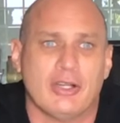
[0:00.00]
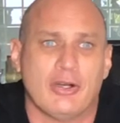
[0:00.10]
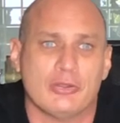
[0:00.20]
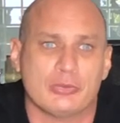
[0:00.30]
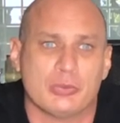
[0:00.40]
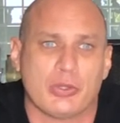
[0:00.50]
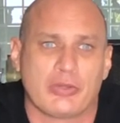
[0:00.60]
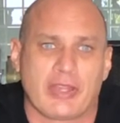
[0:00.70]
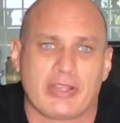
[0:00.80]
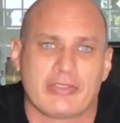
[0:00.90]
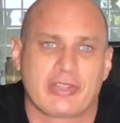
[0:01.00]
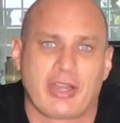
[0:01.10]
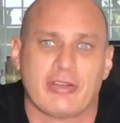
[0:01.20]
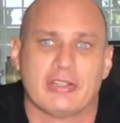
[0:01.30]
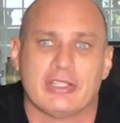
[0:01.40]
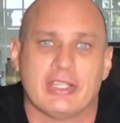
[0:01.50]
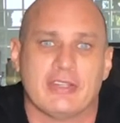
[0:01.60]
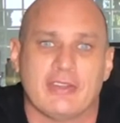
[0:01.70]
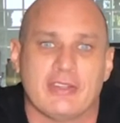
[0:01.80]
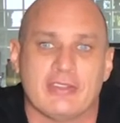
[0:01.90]
old work that is currently
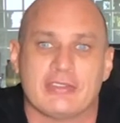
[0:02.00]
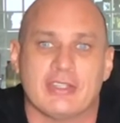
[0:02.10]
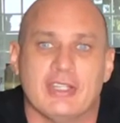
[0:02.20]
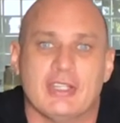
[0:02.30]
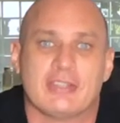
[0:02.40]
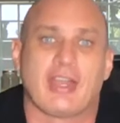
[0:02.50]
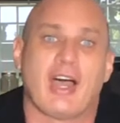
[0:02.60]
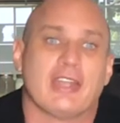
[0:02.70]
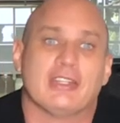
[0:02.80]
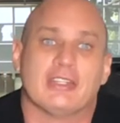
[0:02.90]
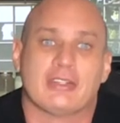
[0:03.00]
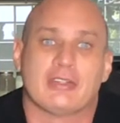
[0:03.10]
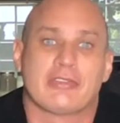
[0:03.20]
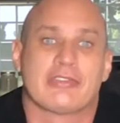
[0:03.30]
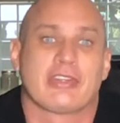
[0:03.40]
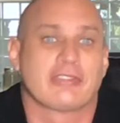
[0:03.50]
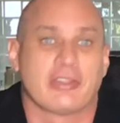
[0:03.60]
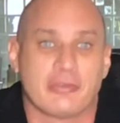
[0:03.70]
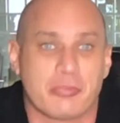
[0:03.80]
in these tiny little 600